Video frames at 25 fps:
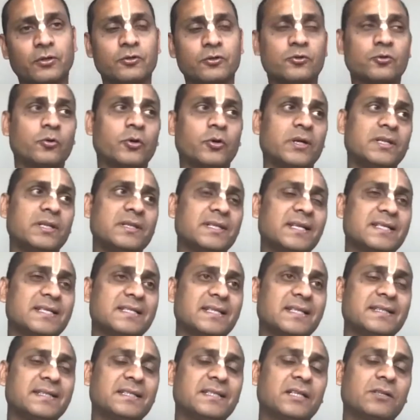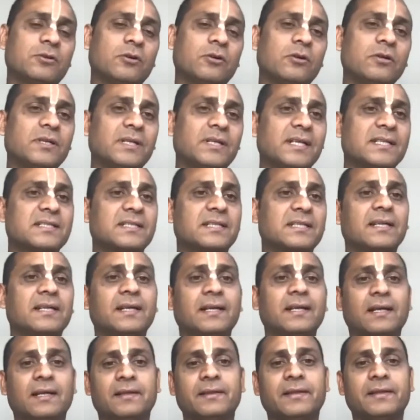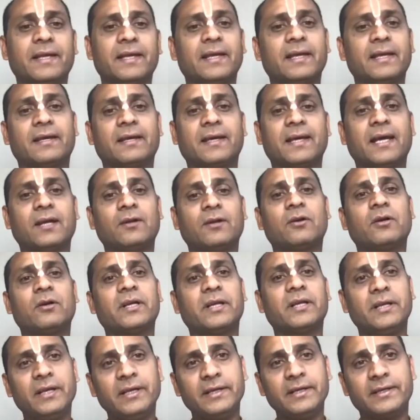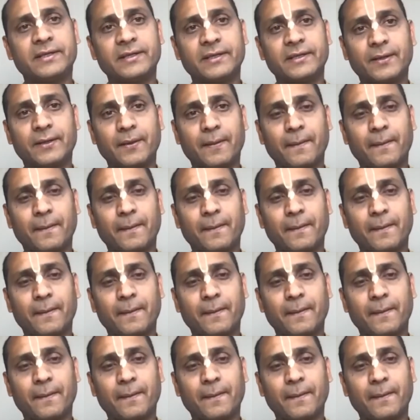So in that context, they cannot eat